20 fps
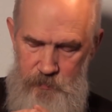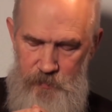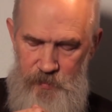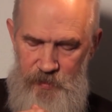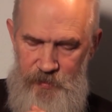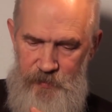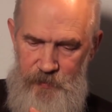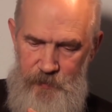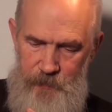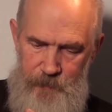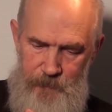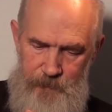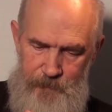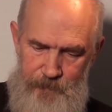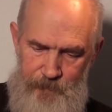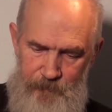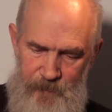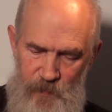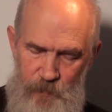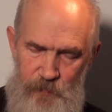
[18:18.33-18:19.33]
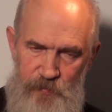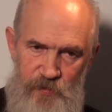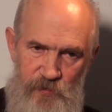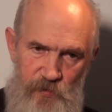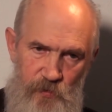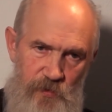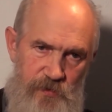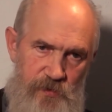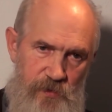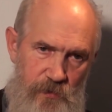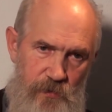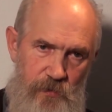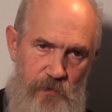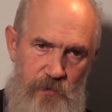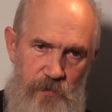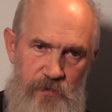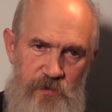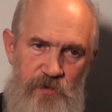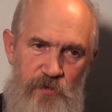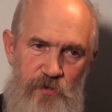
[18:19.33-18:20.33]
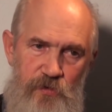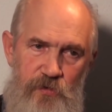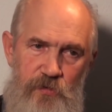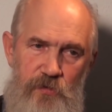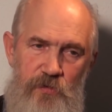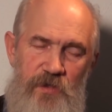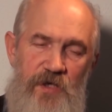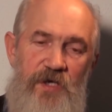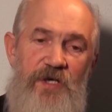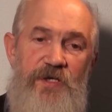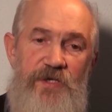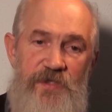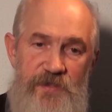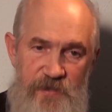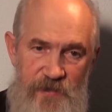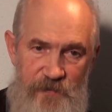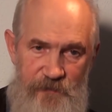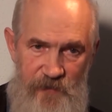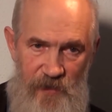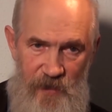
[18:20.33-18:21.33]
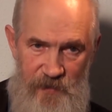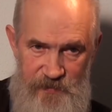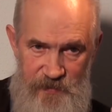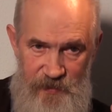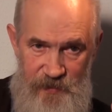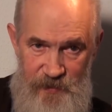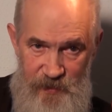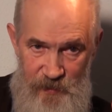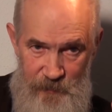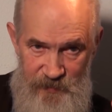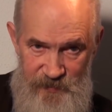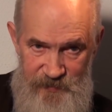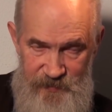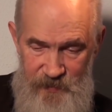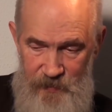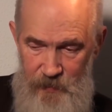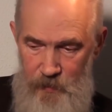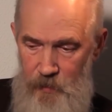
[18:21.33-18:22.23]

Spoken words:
that there are admixtures of clay fraction.